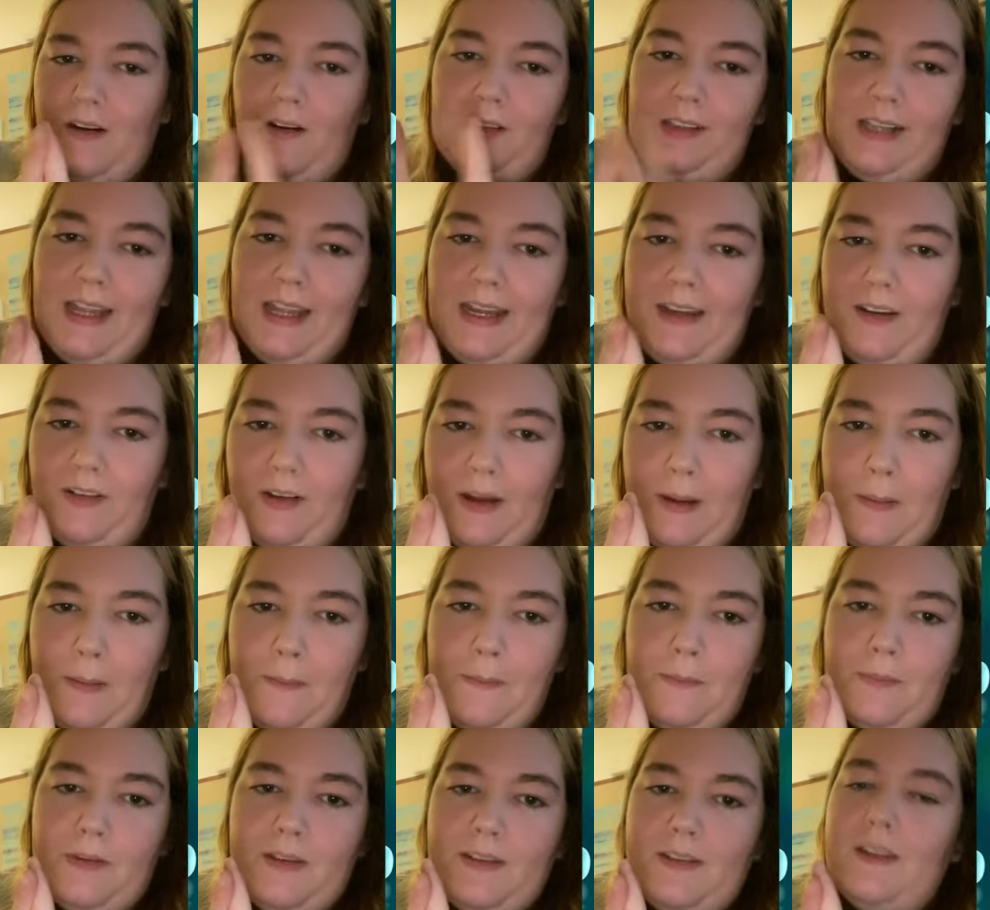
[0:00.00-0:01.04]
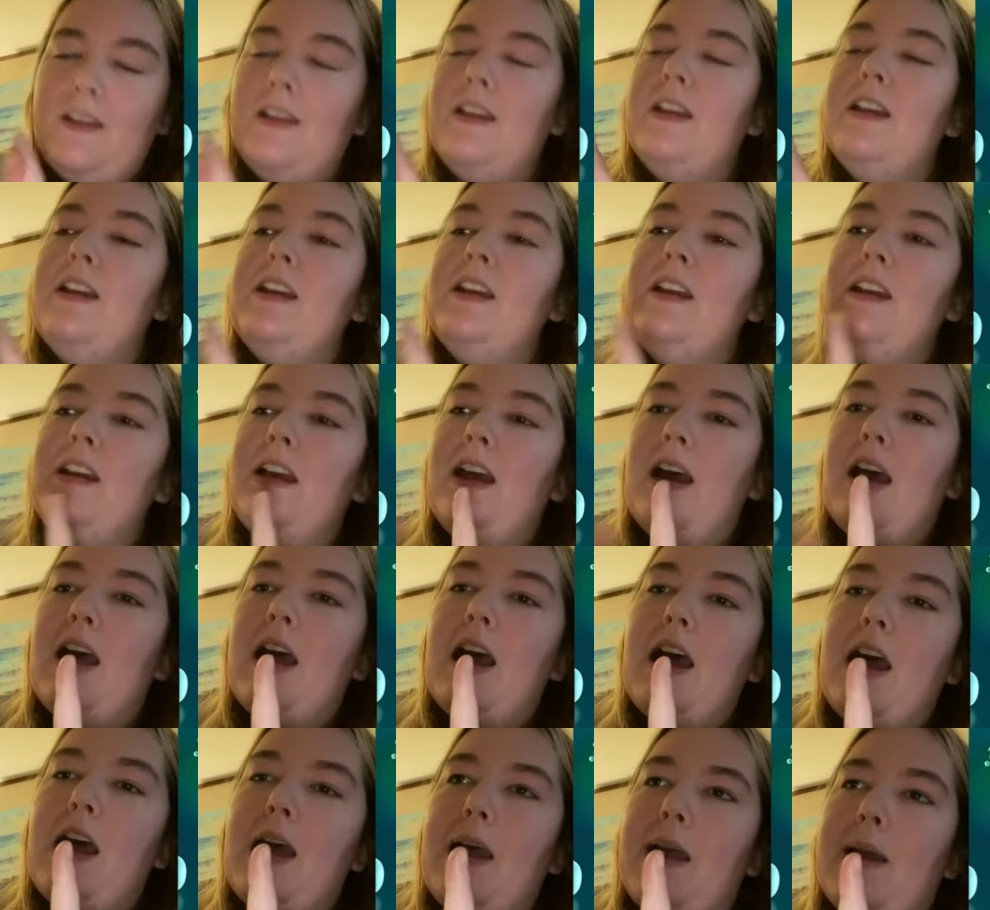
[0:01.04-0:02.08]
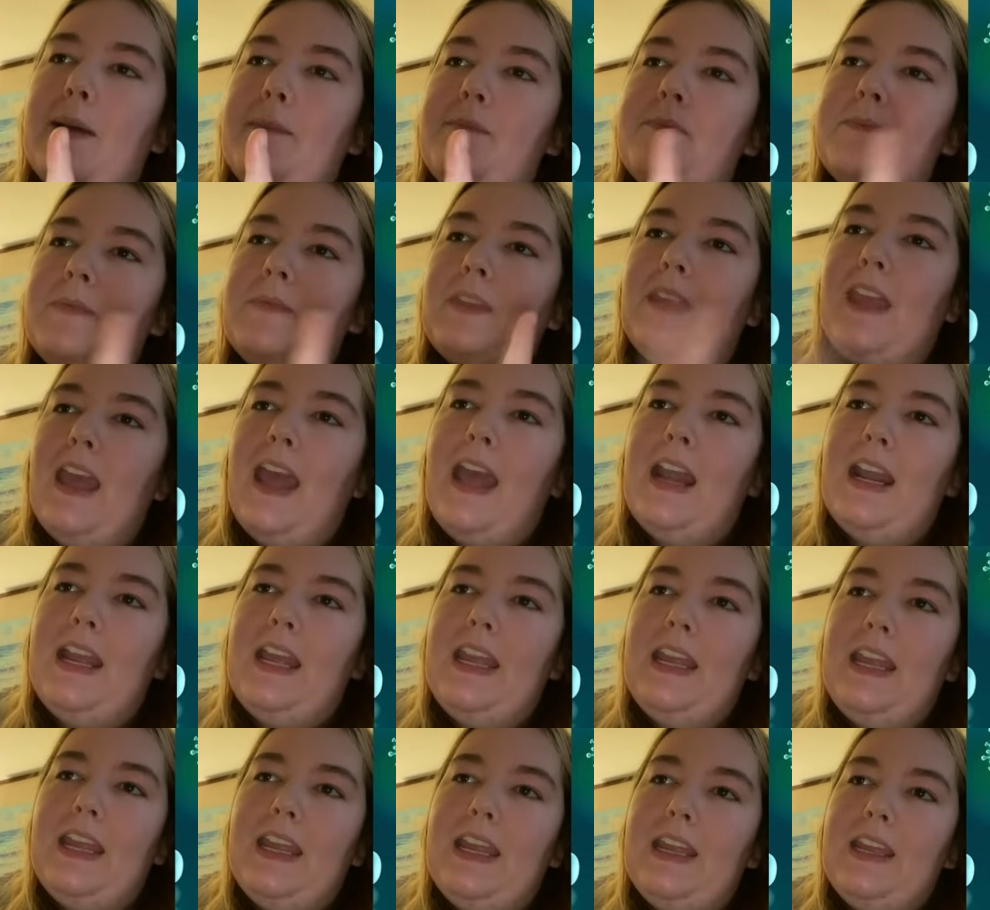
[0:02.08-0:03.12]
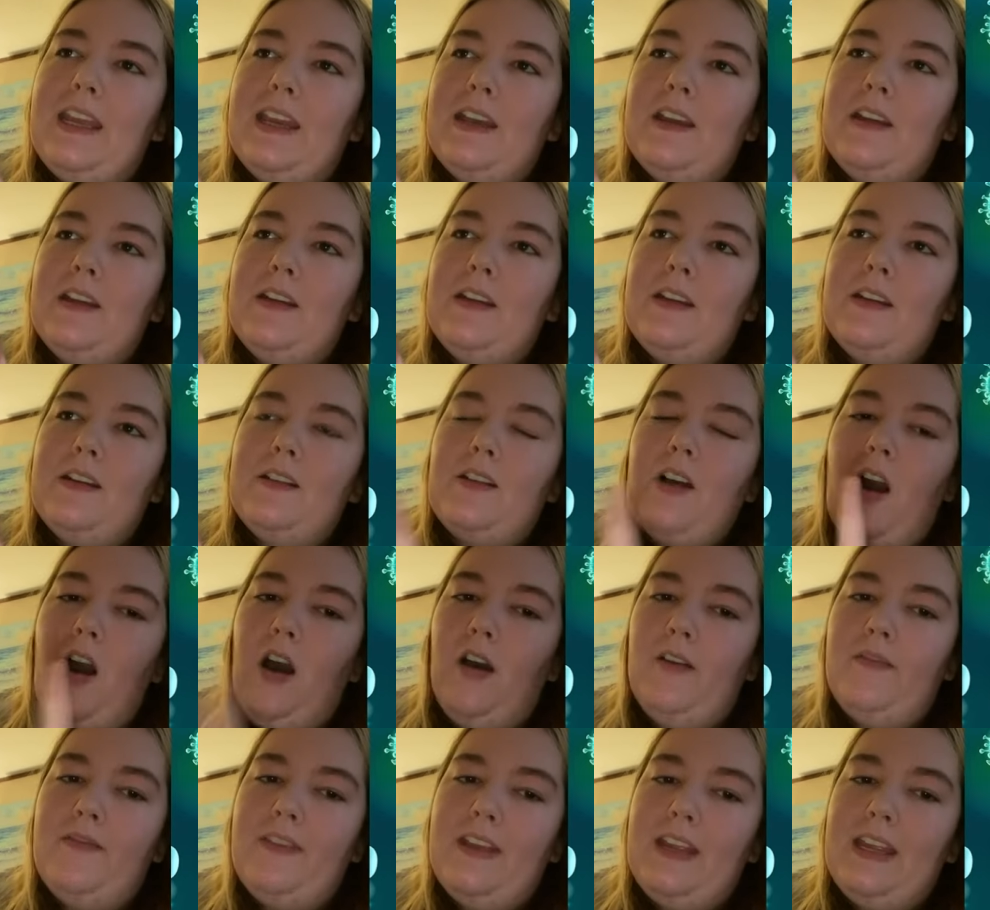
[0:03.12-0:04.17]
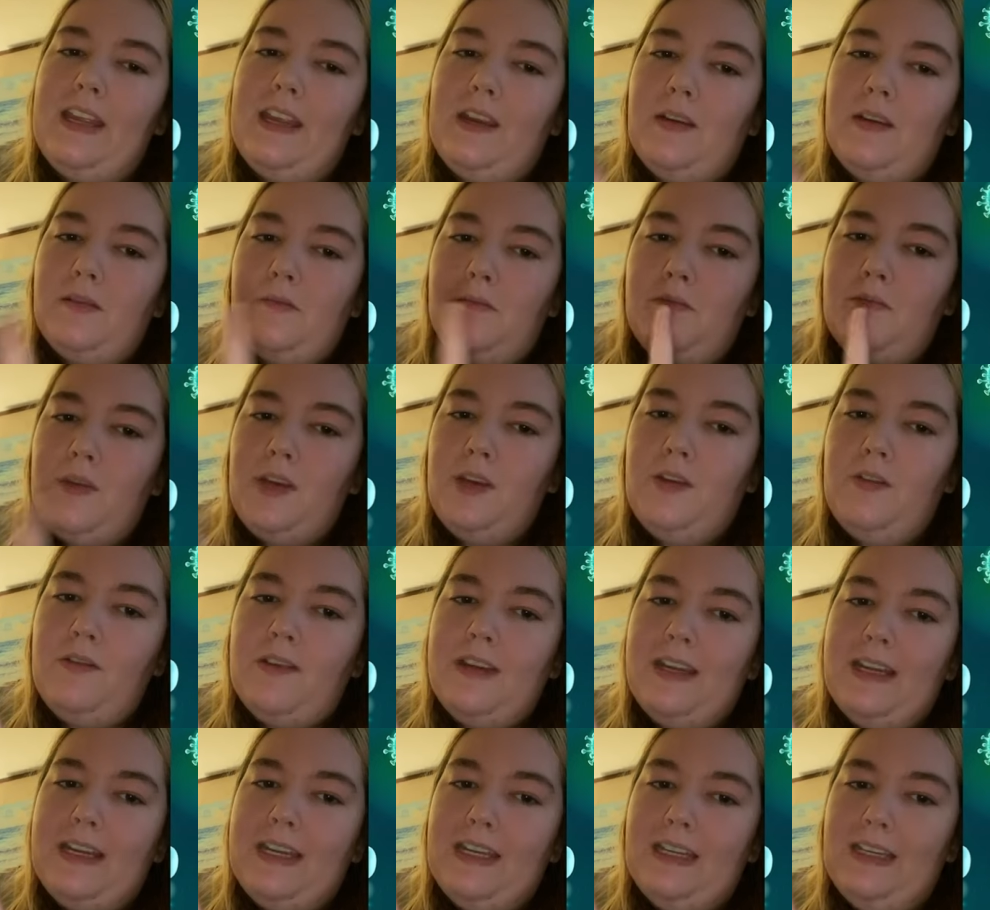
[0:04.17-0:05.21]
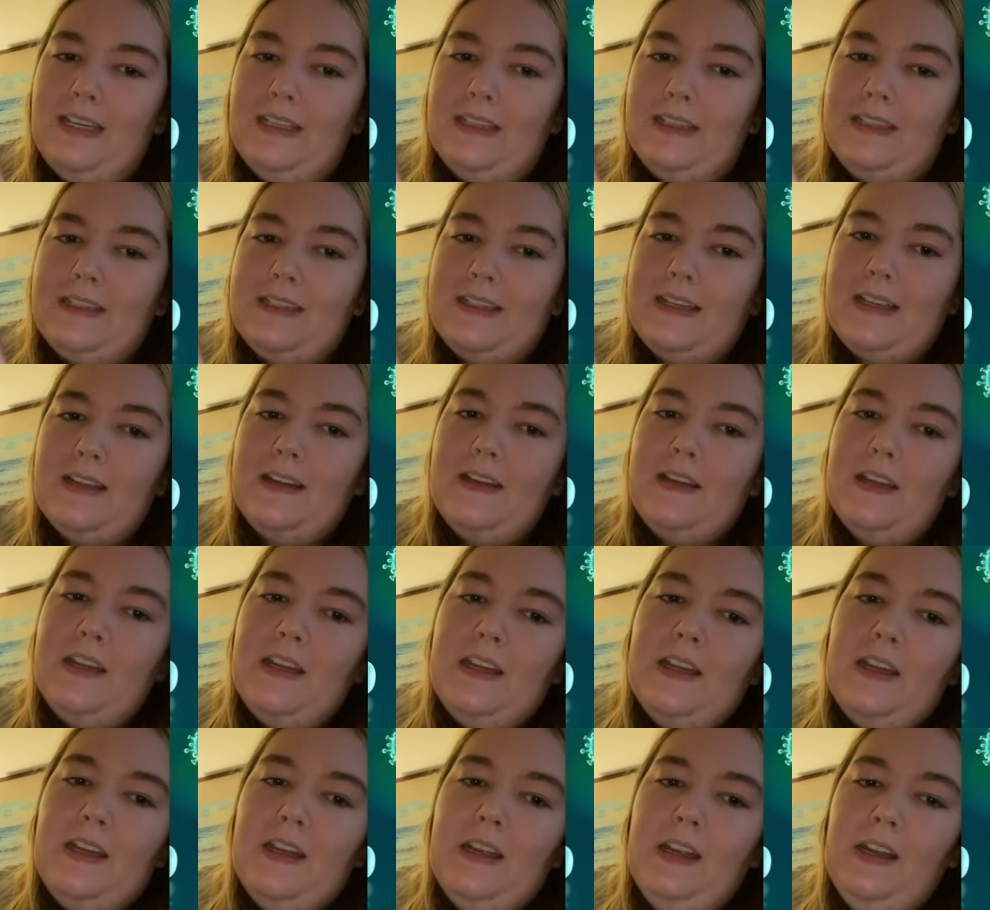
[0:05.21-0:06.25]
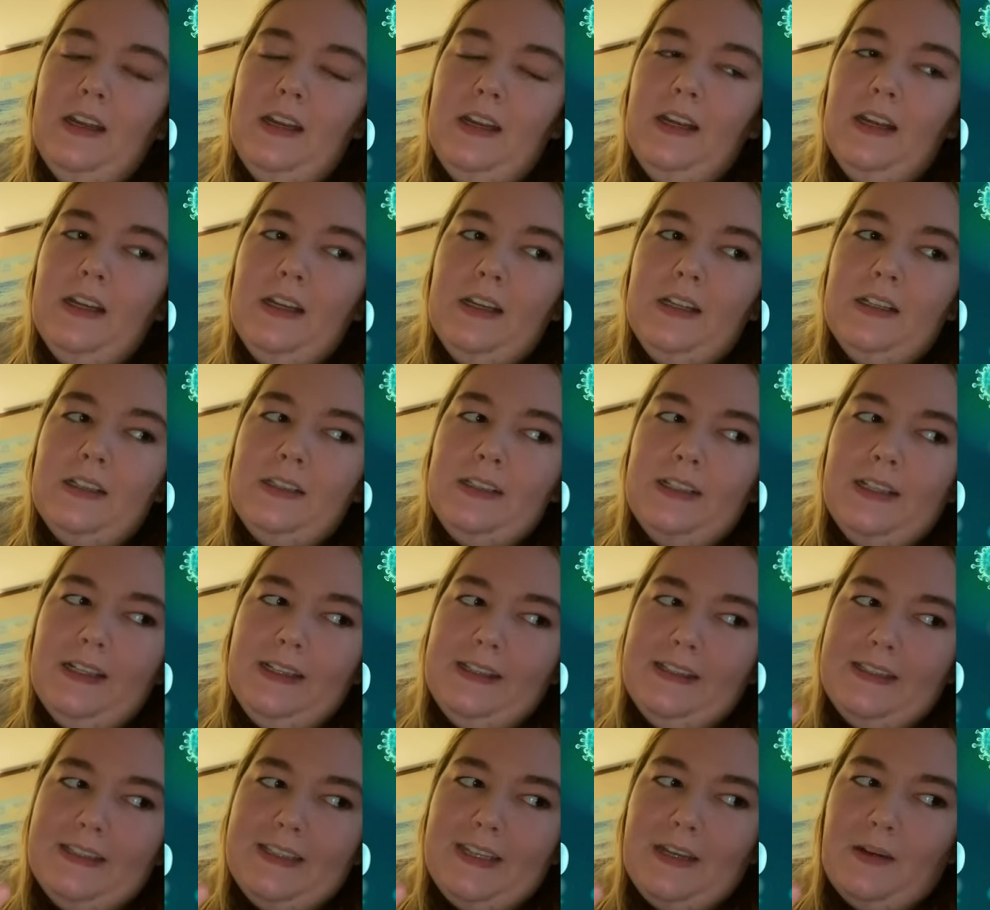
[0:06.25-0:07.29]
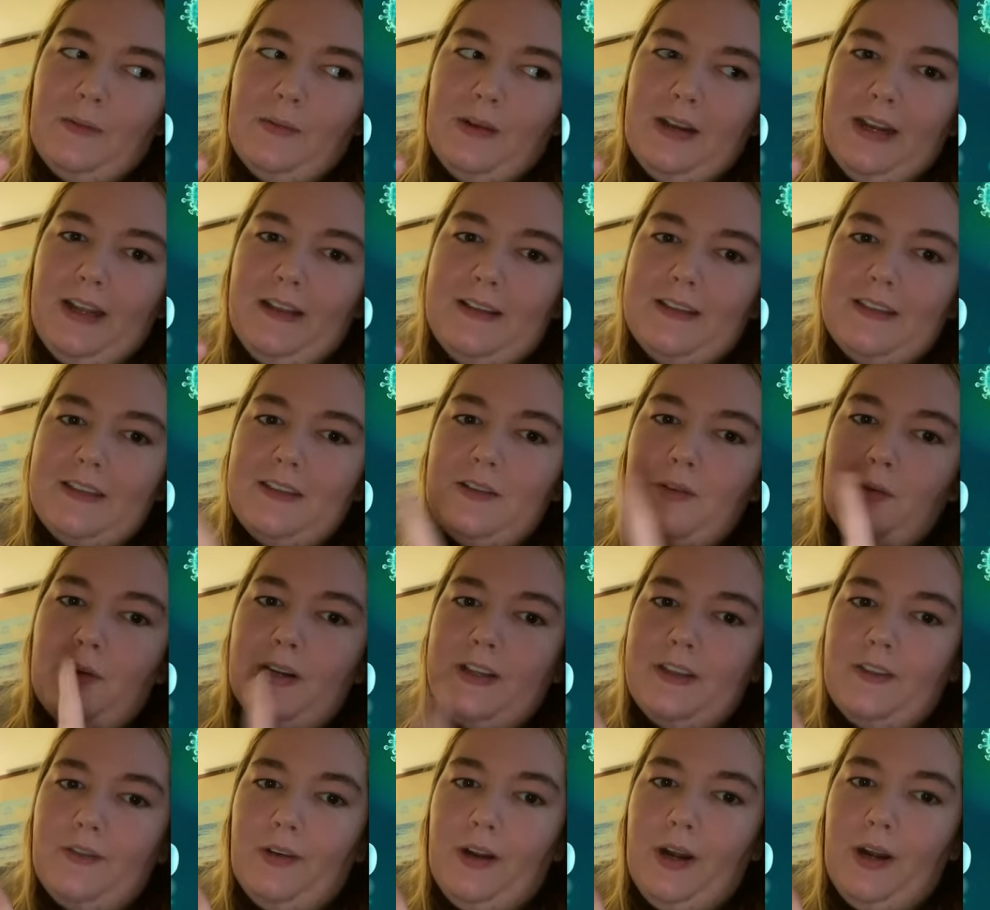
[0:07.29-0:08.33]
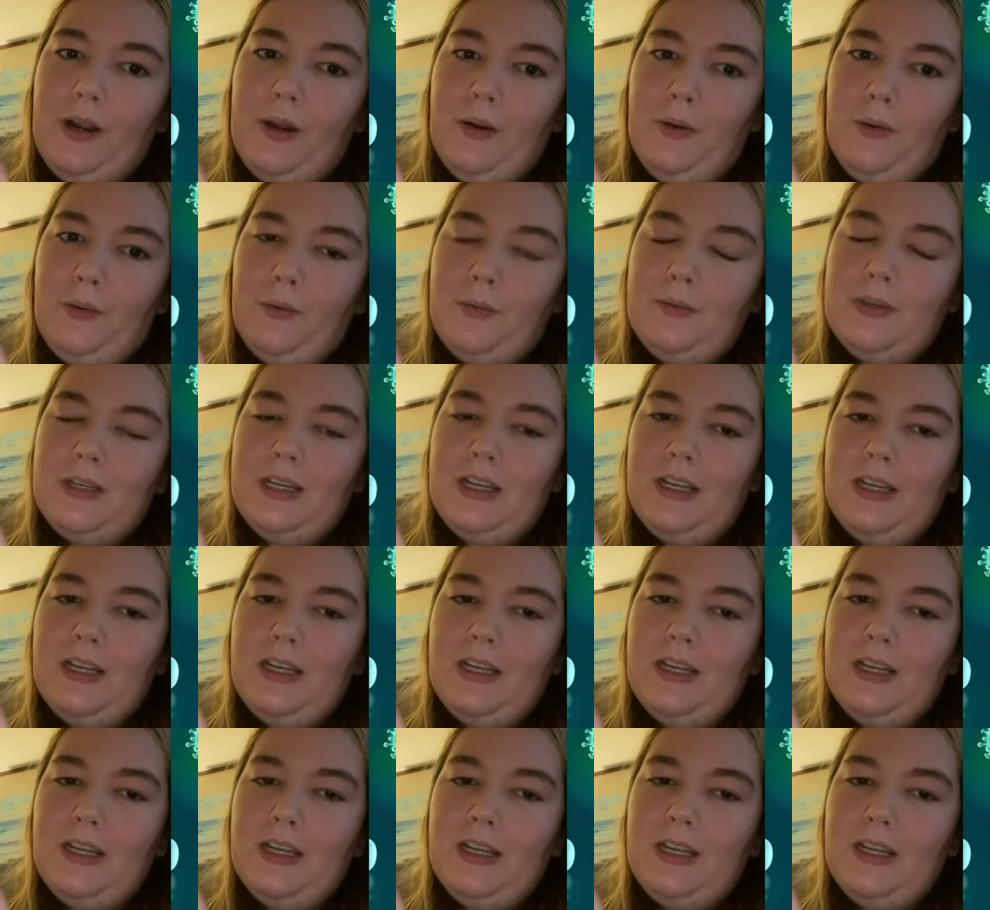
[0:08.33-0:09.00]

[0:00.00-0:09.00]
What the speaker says: or leg cramps, headache, coughing, mucus, let's see what else, sore throat,